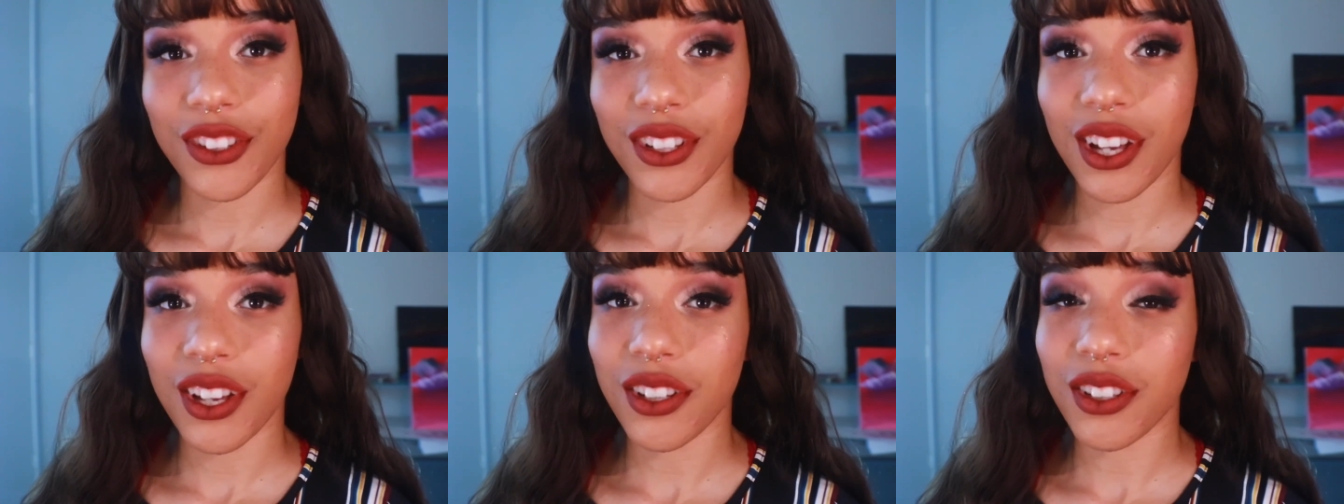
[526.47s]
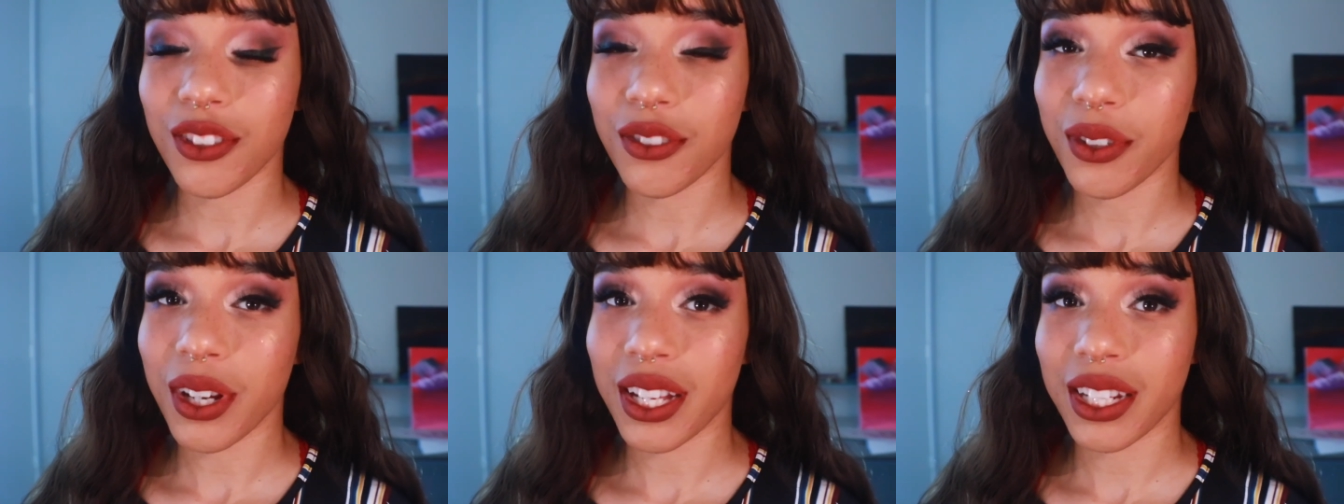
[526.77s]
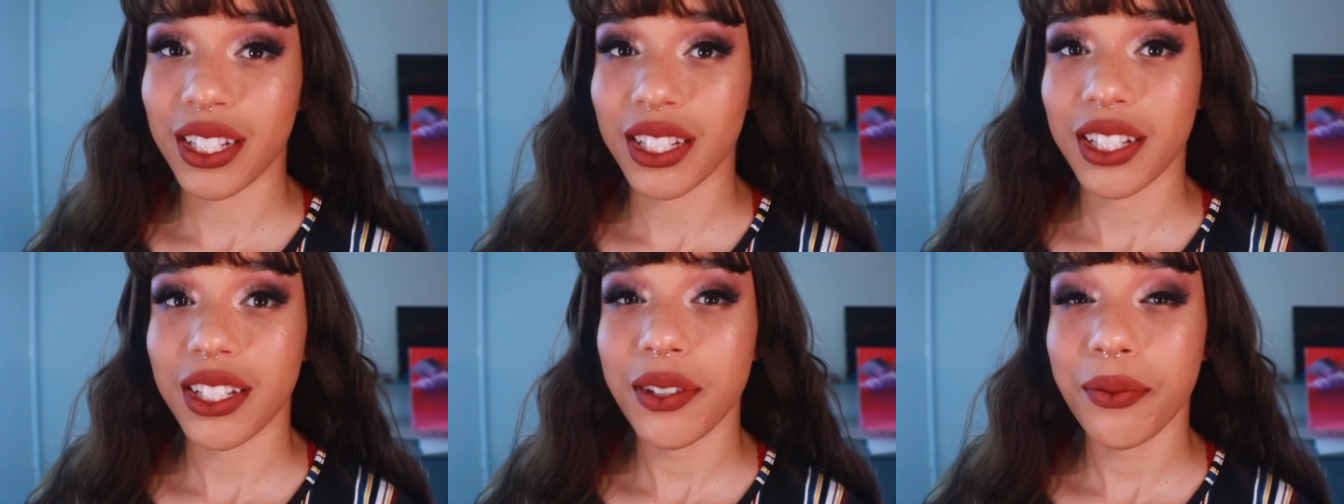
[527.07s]
you're not
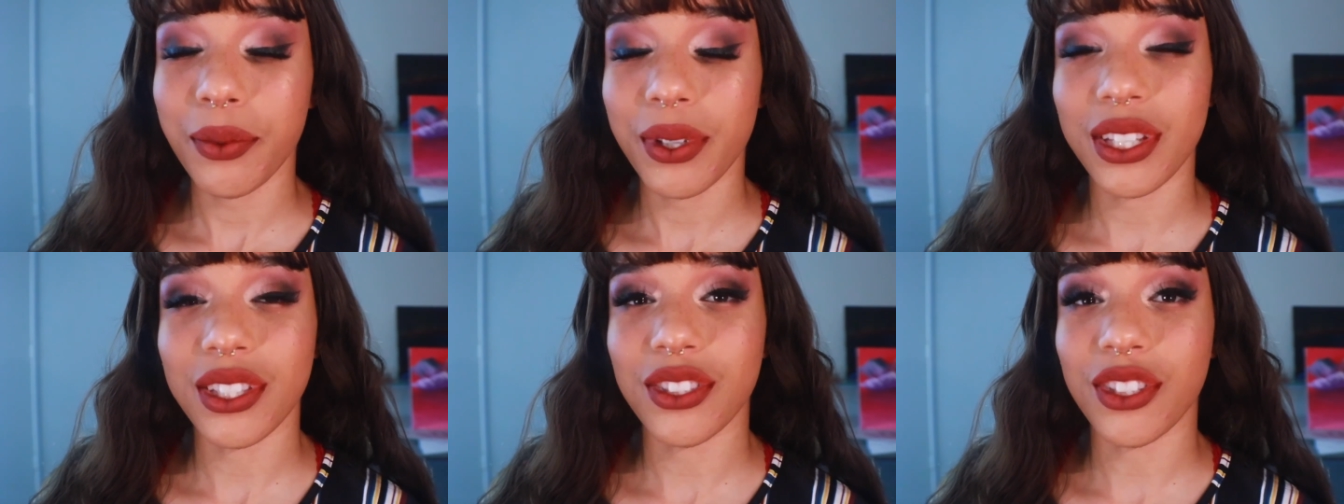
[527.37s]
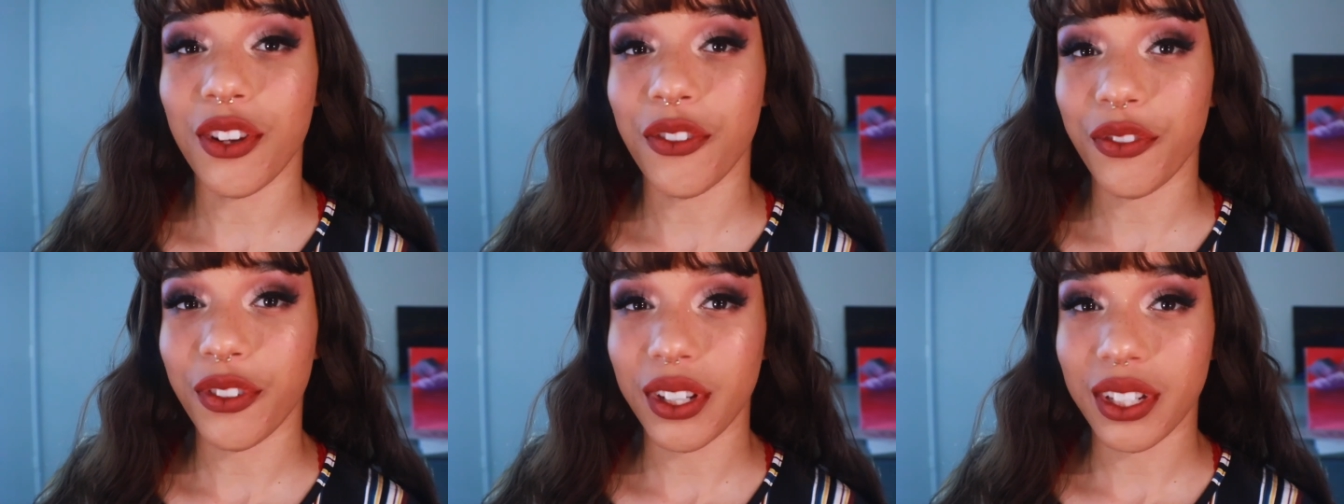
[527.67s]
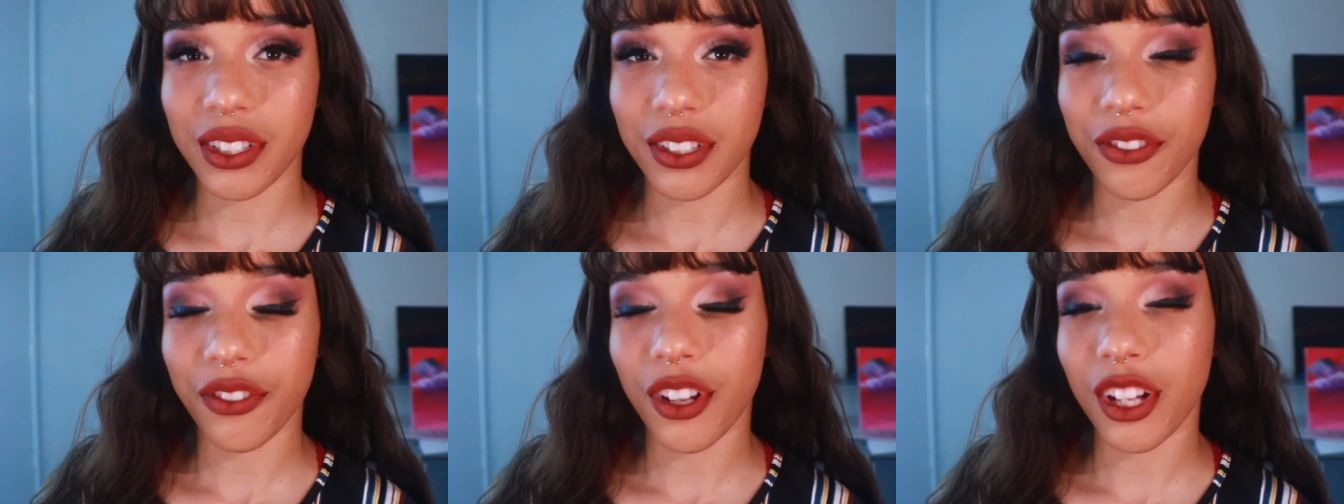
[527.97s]
already, please don't
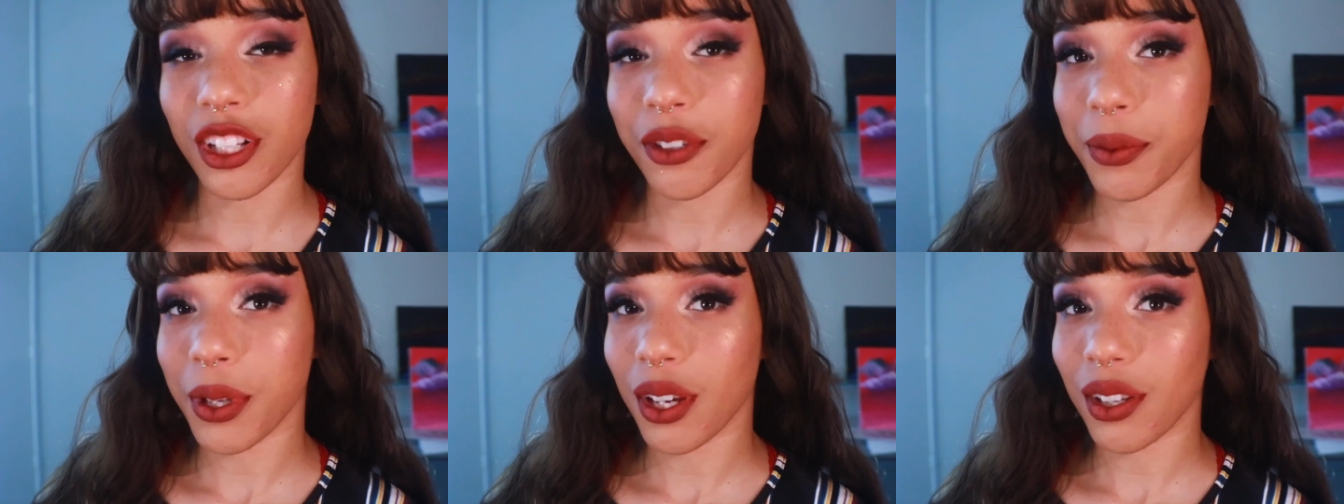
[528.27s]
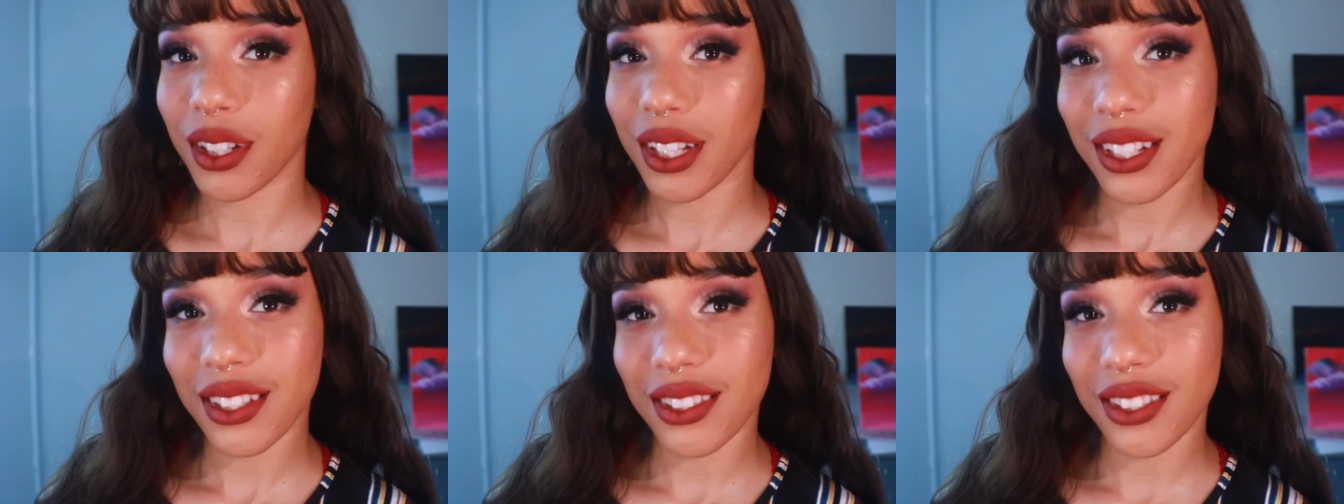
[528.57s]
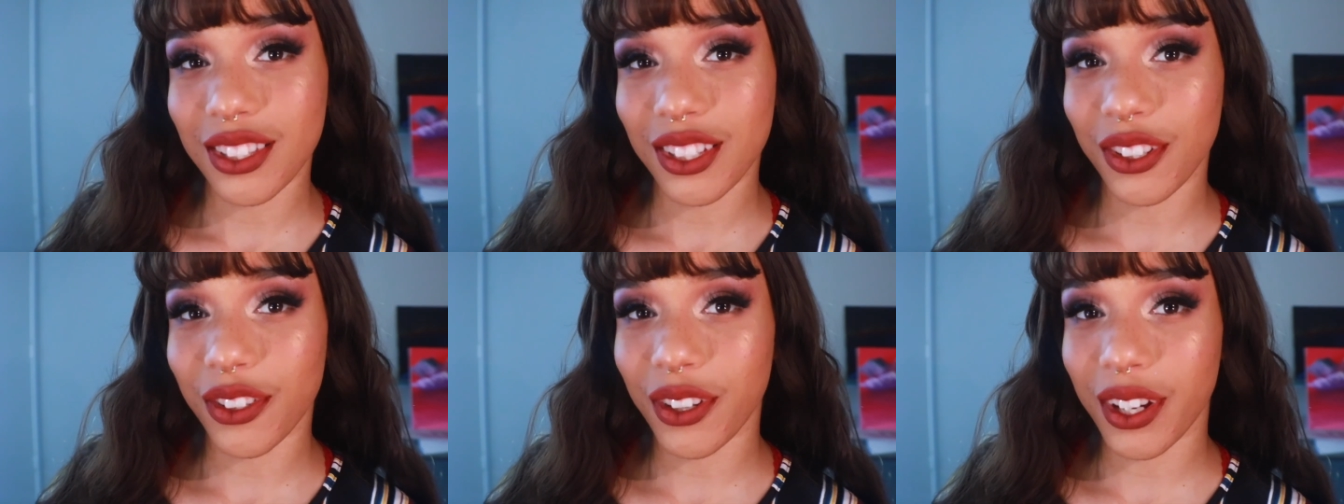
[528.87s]
forget to follow me on
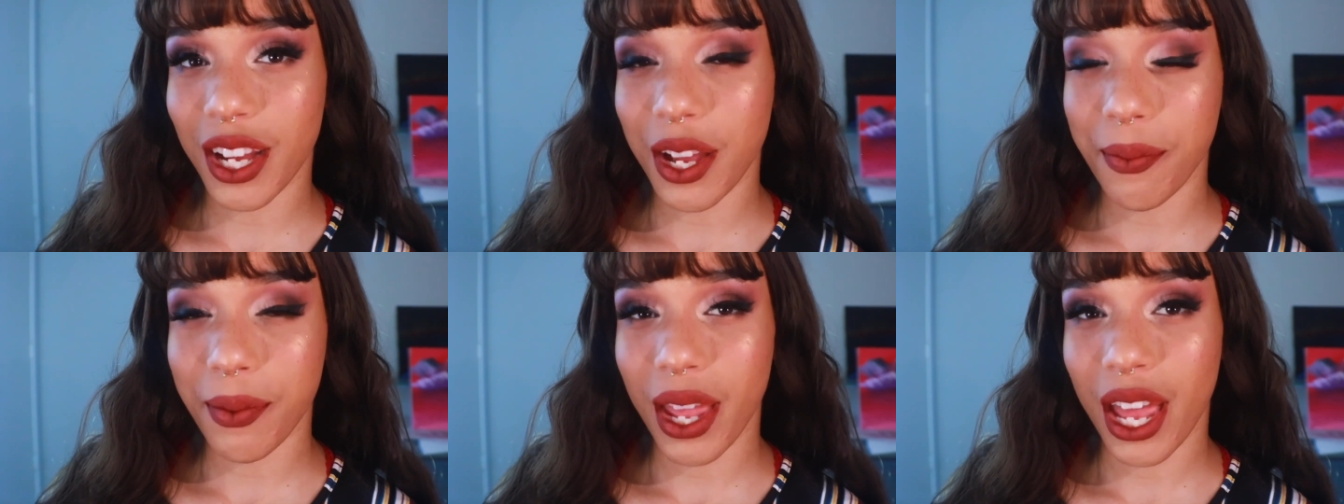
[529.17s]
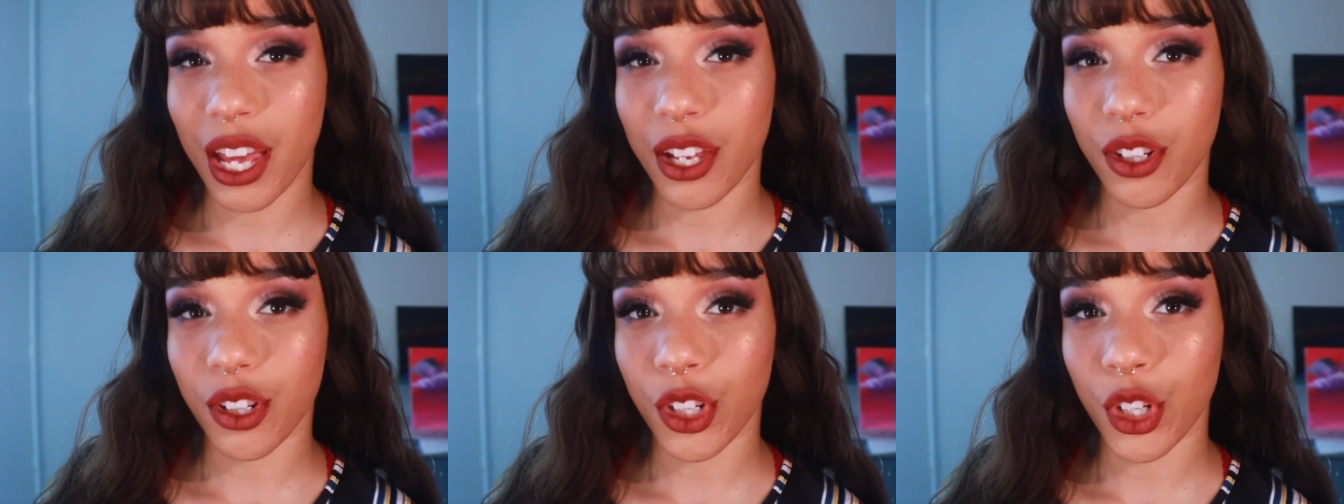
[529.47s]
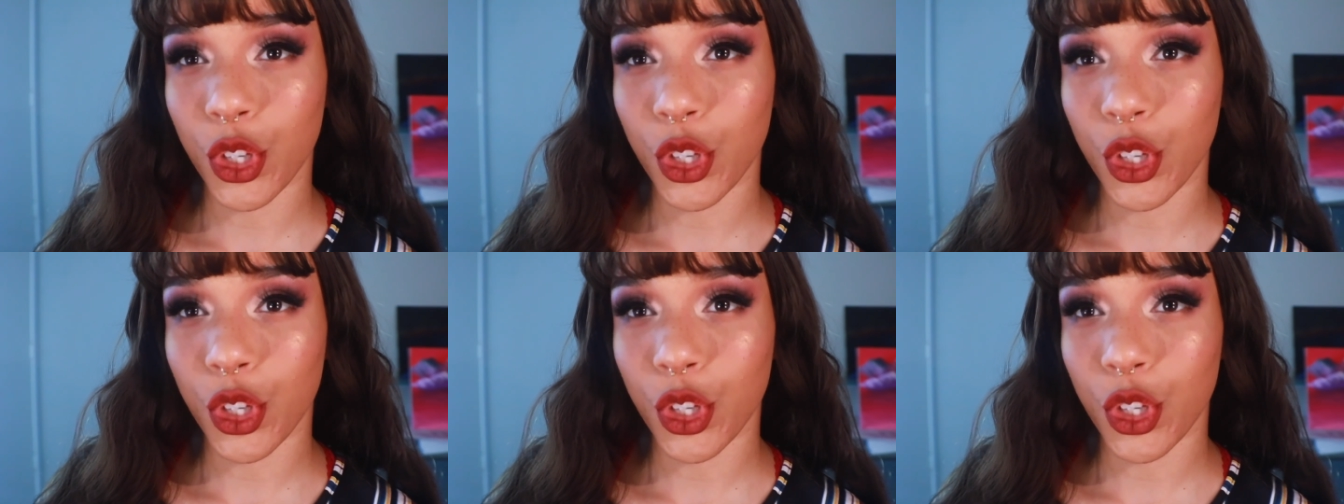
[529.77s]
Instagram at